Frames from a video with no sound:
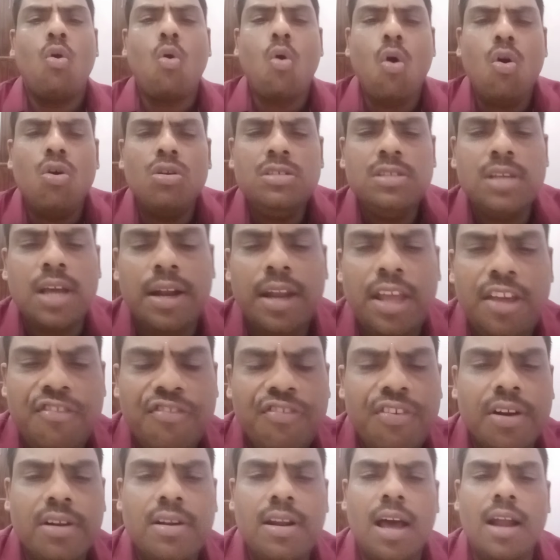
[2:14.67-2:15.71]
Cause and
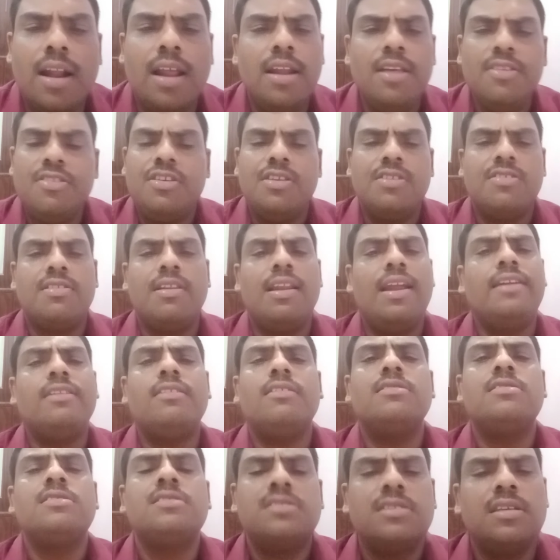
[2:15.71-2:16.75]
effect analysis, let
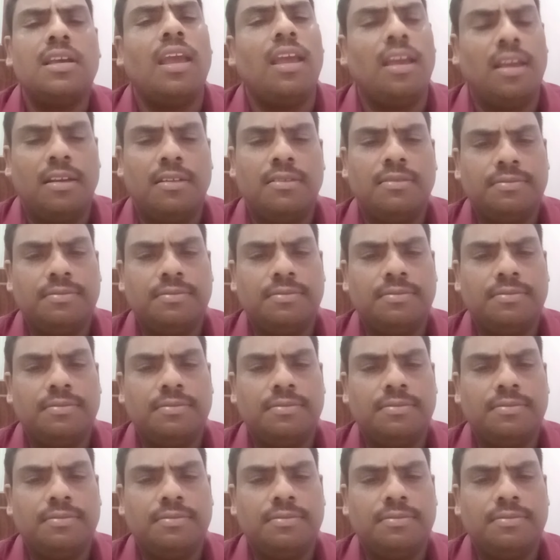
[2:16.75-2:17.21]
us see.